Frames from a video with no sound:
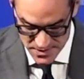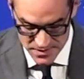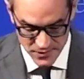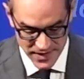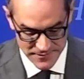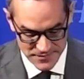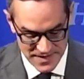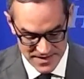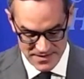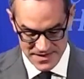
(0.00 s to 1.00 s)
Okay,
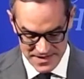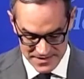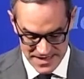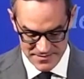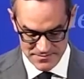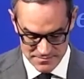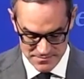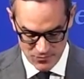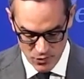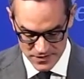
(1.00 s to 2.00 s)
now I think that
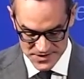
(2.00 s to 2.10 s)
more or less